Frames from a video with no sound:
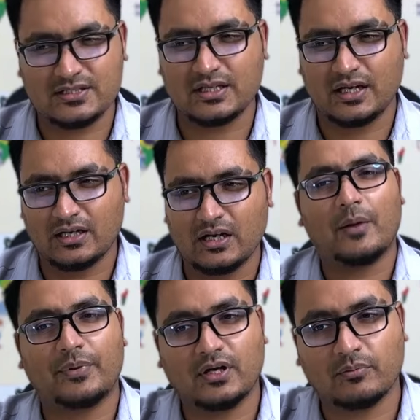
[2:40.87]
say,
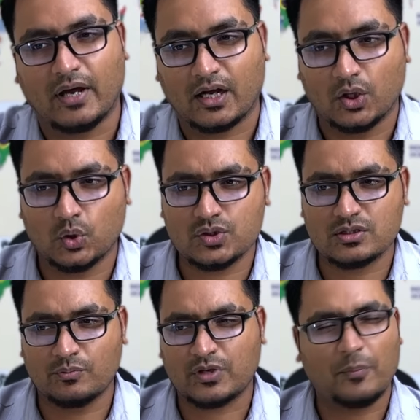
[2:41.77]
happened in Bangalore
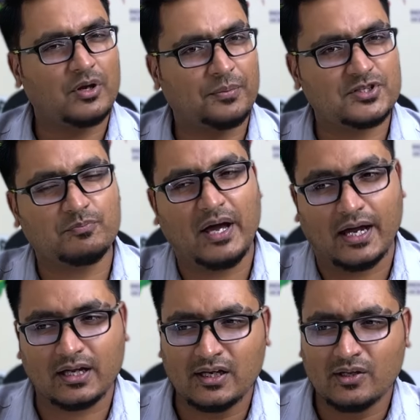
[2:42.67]
some couple of years
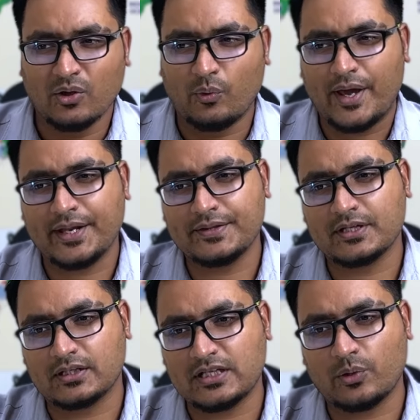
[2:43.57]
back,
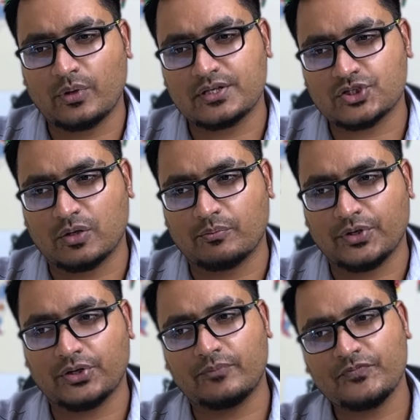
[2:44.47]
wherein there were some
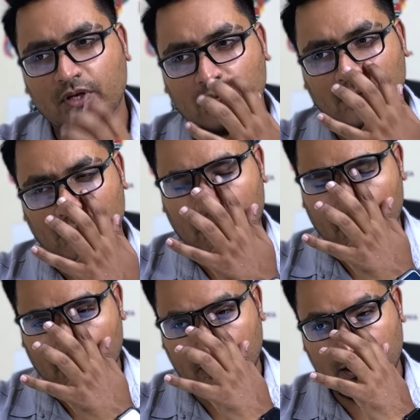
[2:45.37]

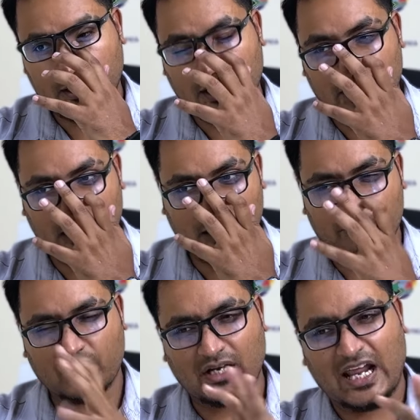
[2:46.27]

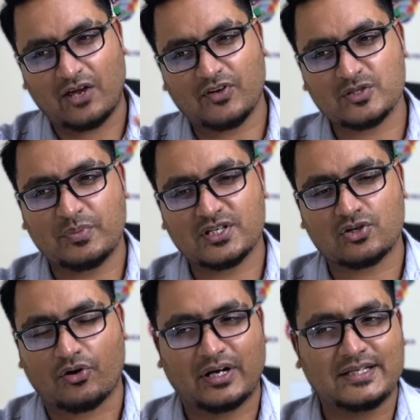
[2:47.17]
Kannada language based
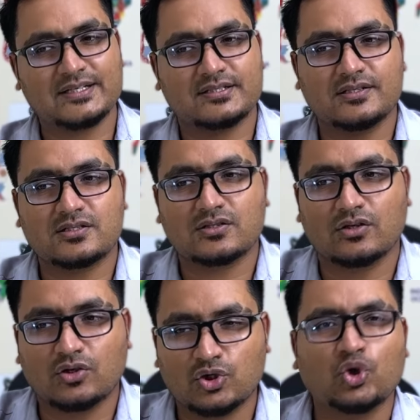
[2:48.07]
organizations,
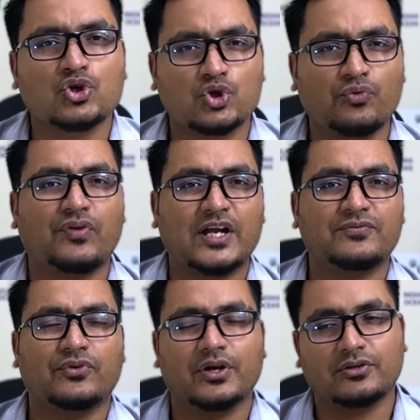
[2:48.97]
those who
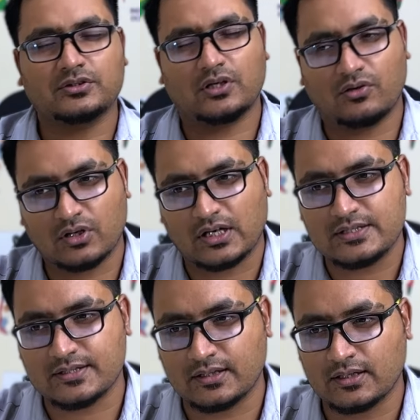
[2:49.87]
fight for their own
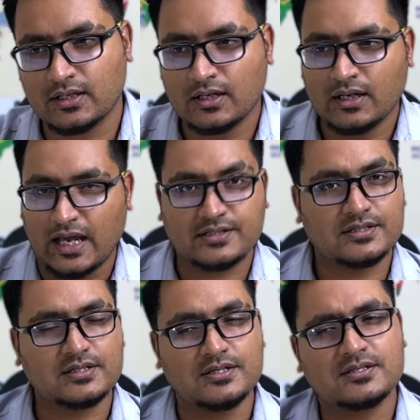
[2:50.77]
cultural
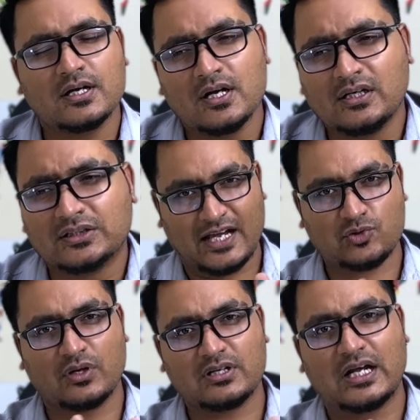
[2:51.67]
existence.
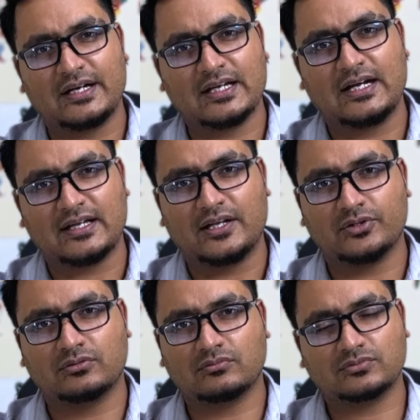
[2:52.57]
Actual reality, I'll tell
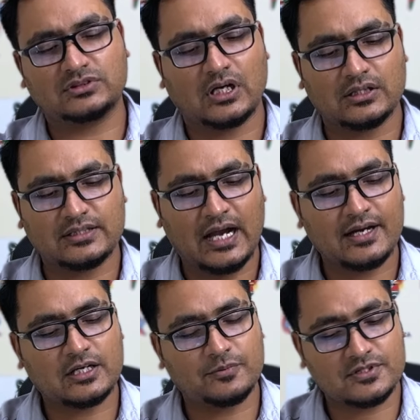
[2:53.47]
you, they
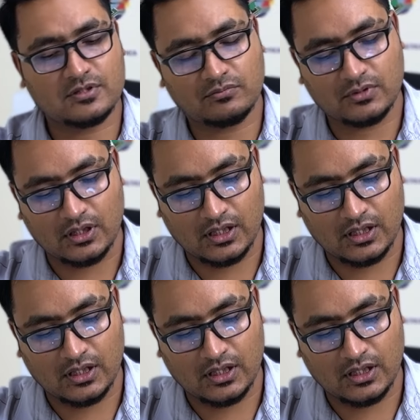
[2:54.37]
had given some